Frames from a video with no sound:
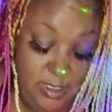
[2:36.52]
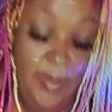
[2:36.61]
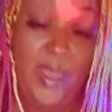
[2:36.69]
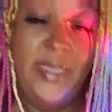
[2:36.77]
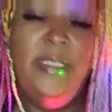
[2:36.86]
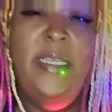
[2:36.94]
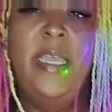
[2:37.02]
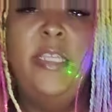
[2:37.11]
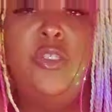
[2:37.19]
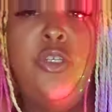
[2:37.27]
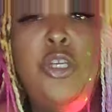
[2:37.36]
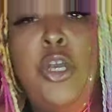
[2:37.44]
Somebody
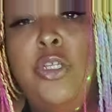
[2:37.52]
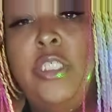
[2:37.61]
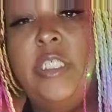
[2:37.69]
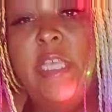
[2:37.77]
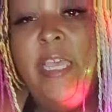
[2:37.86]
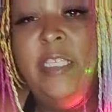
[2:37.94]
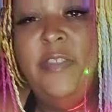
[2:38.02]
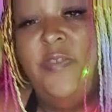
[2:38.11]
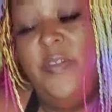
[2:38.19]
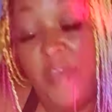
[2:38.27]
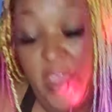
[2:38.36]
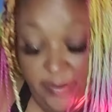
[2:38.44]
said you could go to Saks
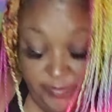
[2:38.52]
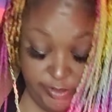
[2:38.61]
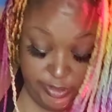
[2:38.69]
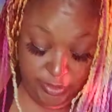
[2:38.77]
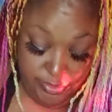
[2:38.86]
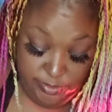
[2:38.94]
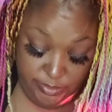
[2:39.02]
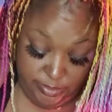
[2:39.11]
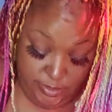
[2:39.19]
Fifth Avenue.